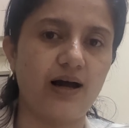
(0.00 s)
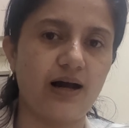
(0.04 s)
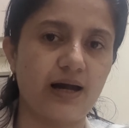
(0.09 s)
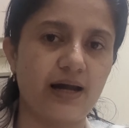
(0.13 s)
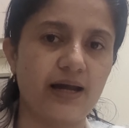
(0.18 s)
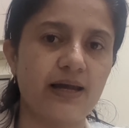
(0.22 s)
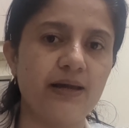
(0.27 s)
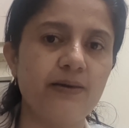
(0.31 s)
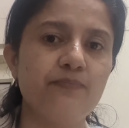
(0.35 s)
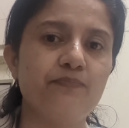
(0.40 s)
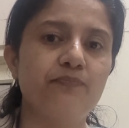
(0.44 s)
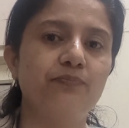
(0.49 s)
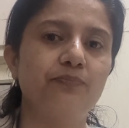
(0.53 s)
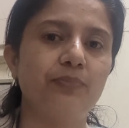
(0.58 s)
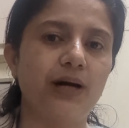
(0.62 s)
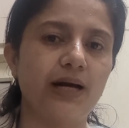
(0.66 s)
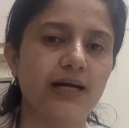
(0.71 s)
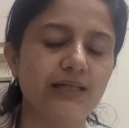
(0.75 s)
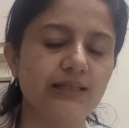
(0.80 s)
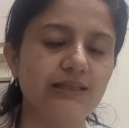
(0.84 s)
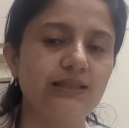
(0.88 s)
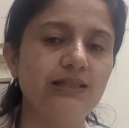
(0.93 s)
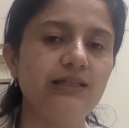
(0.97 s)
eye
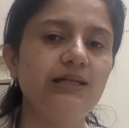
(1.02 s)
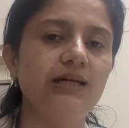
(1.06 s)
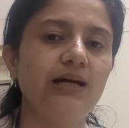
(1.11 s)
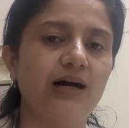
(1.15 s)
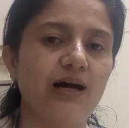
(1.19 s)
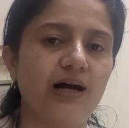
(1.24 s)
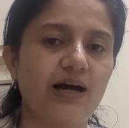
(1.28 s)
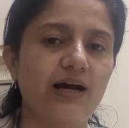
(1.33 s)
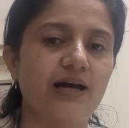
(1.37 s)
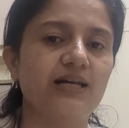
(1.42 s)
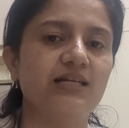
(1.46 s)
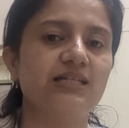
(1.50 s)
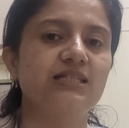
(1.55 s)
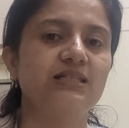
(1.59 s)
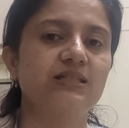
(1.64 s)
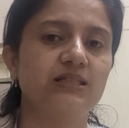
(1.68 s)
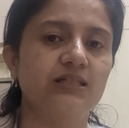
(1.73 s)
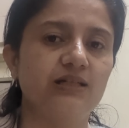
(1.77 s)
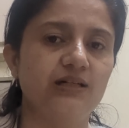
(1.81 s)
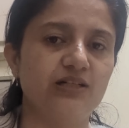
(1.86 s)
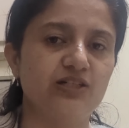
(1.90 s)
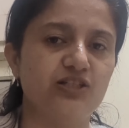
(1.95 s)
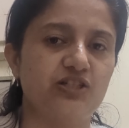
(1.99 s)
by the eye
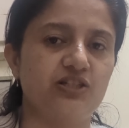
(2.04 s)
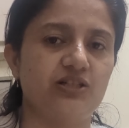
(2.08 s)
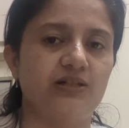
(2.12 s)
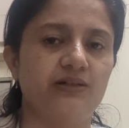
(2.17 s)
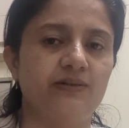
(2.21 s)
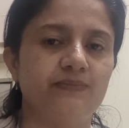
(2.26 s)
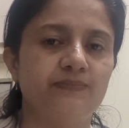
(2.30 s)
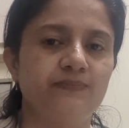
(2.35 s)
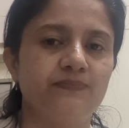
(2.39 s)
surgeon.